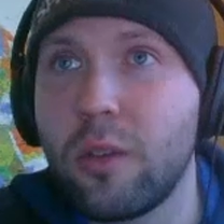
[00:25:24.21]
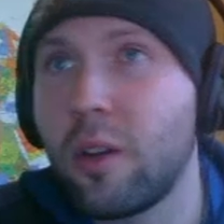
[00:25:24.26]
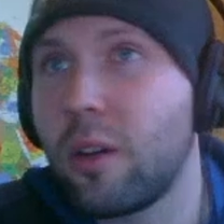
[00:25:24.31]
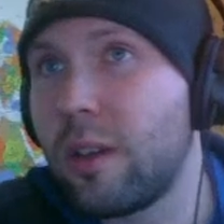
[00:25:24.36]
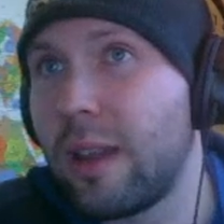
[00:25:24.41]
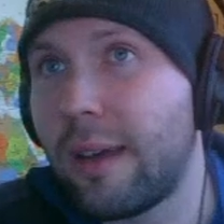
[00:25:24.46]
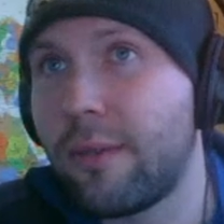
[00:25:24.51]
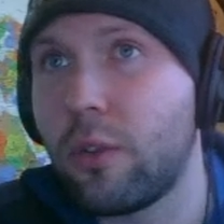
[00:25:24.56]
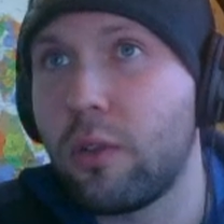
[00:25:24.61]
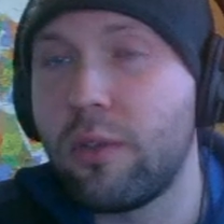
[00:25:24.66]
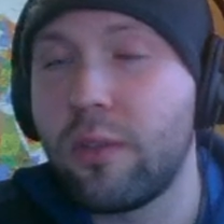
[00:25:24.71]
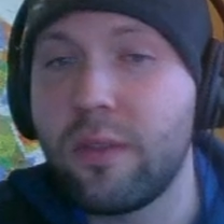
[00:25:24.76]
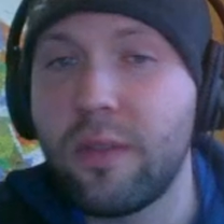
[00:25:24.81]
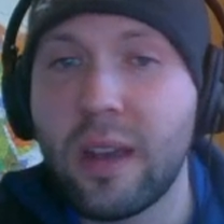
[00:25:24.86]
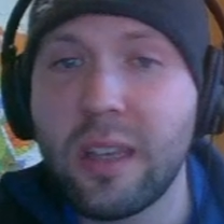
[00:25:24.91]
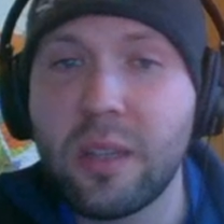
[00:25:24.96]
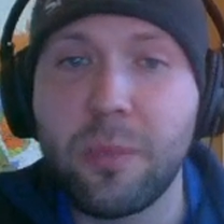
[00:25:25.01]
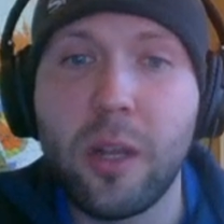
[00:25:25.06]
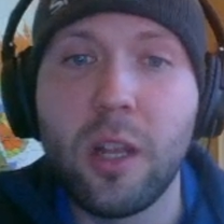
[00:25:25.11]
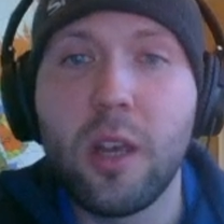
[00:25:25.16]
their level of
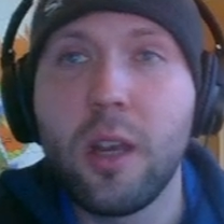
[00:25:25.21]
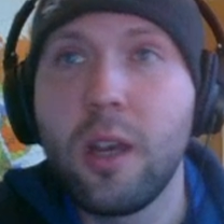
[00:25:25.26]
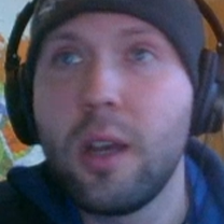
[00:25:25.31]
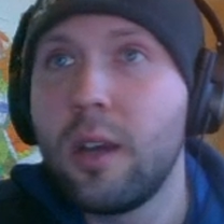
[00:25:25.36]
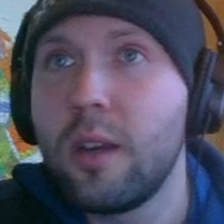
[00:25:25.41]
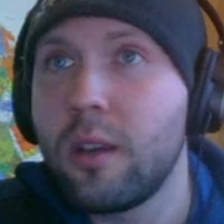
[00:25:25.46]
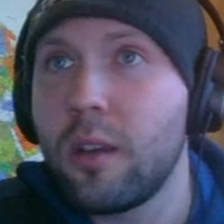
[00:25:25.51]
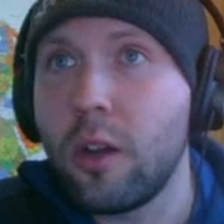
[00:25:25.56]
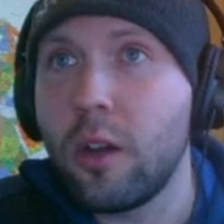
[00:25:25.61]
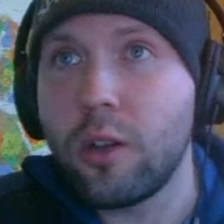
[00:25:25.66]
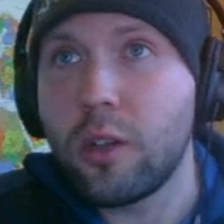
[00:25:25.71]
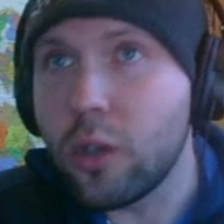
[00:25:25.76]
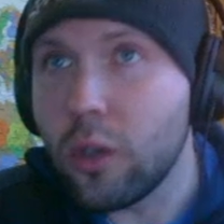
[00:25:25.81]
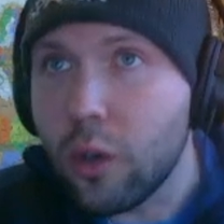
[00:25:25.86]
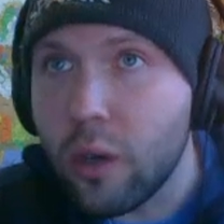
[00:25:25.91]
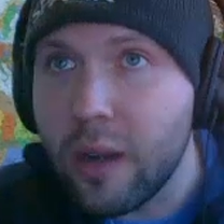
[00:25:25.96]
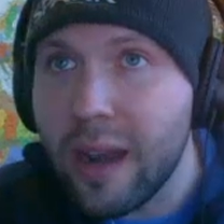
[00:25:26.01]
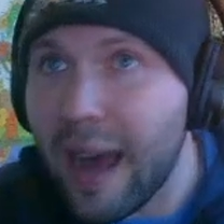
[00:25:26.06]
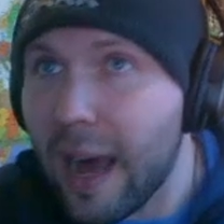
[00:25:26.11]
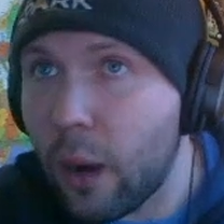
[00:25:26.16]
investment you know do you
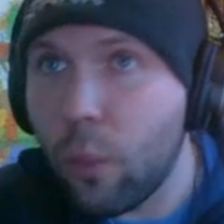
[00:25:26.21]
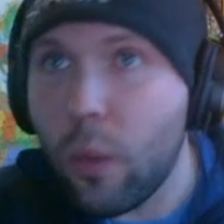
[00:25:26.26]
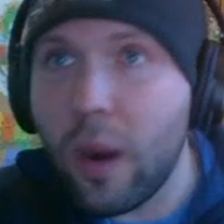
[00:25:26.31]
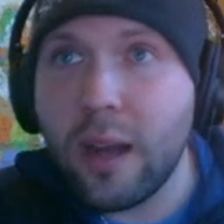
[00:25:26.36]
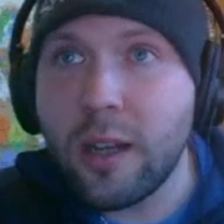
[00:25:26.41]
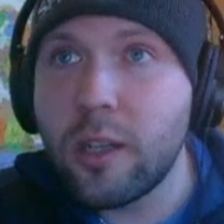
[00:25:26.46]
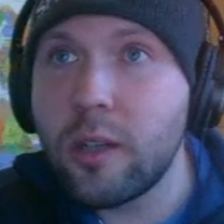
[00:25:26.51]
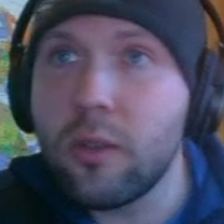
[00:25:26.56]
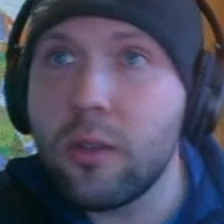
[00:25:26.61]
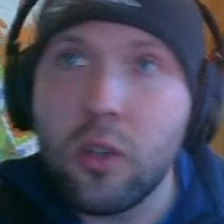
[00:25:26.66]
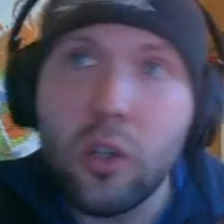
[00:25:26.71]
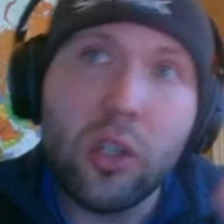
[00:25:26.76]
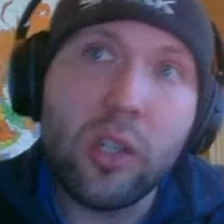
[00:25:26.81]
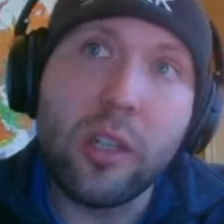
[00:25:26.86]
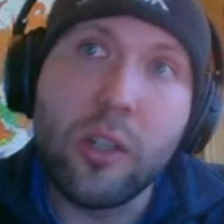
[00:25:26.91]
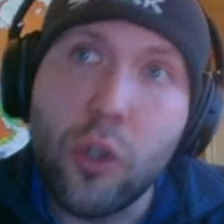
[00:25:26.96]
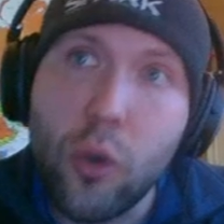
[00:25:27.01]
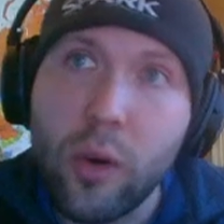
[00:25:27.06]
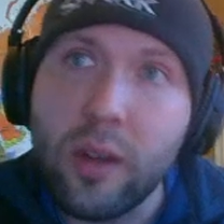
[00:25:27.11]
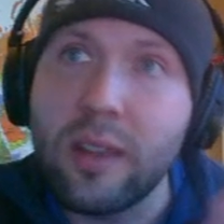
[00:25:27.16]
not want to You're just
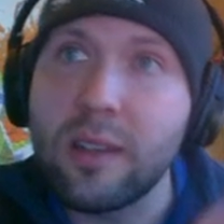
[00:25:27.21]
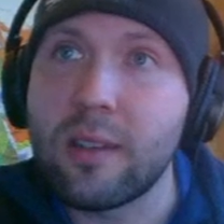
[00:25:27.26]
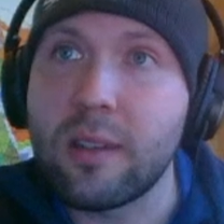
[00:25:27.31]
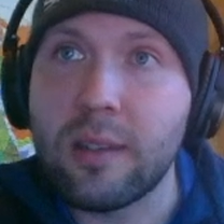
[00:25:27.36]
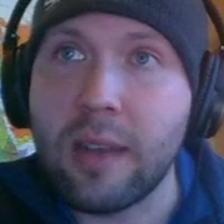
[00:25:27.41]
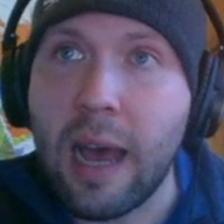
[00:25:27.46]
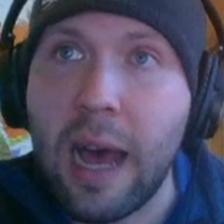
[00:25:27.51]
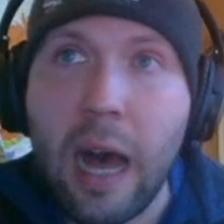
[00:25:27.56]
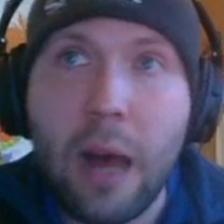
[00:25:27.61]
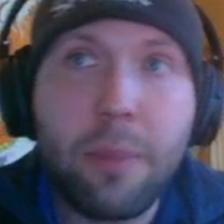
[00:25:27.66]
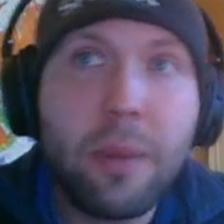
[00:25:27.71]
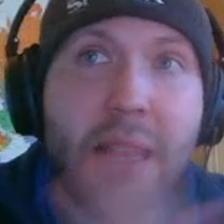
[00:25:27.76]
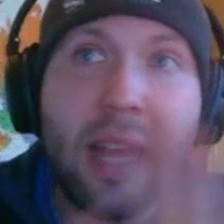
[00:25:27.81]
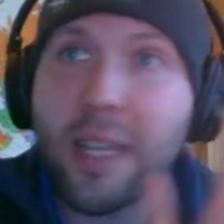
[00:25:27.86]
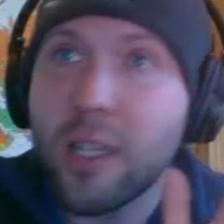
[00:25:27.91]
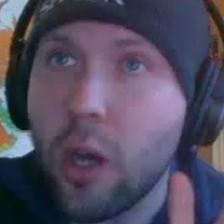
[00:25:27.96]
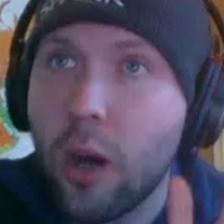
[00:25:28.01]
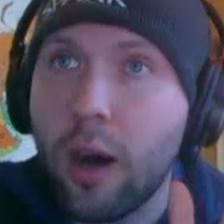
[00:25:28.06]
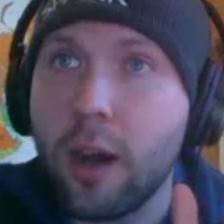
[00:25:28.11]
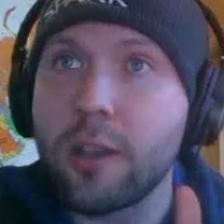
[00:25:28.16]
enjoying this as a hobby
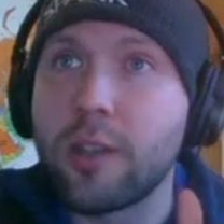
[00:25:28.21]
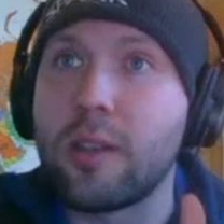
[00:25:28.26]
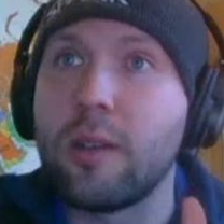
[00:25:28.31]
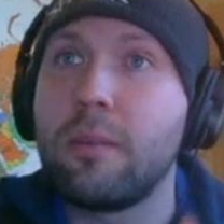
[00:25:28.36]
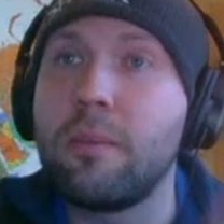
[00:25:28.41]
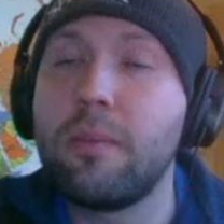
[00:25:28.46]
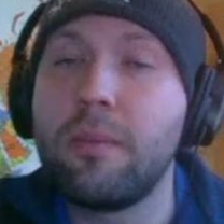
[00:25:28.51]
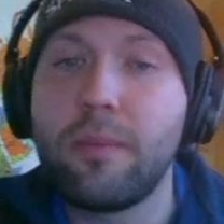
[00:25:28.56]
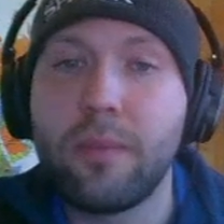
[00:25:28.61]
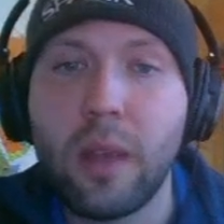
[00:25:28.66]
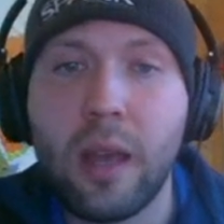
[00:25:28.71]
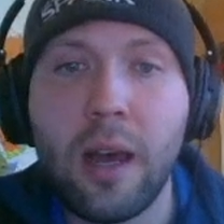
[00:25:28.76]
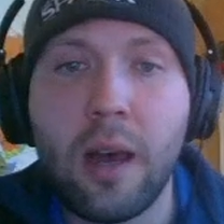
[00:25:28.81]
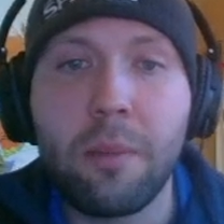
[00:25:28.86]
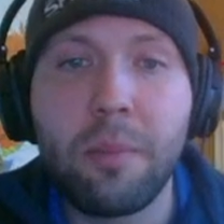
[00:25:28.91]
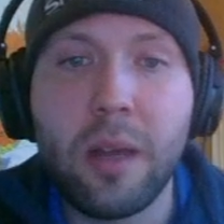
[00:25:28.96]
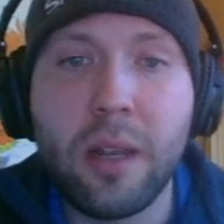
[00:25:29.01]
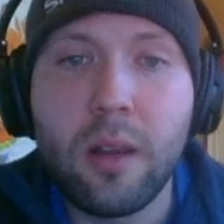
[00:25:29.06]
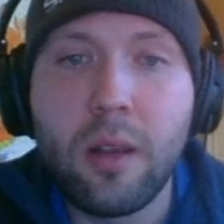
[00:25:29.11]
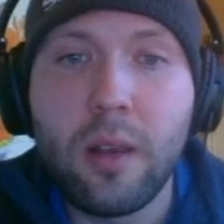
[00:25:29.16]
that's awesome uh,
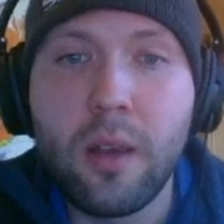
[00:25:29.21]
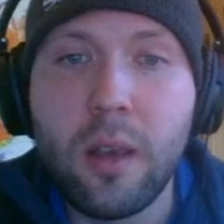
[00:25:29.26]
but